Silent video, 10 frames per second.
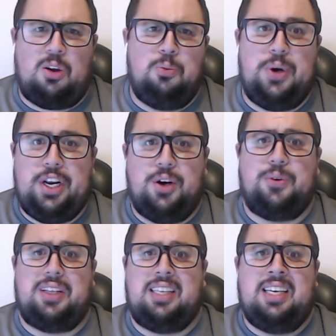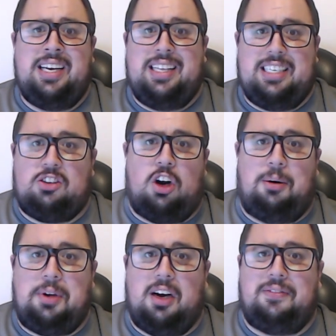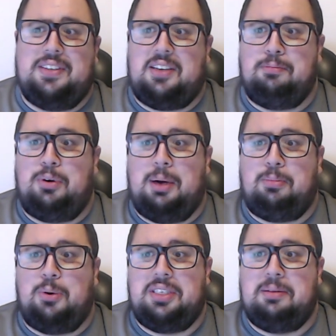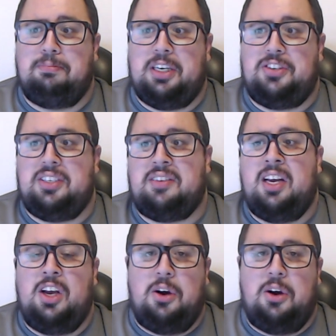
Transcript: We know that this Army offense can put up points in bunches.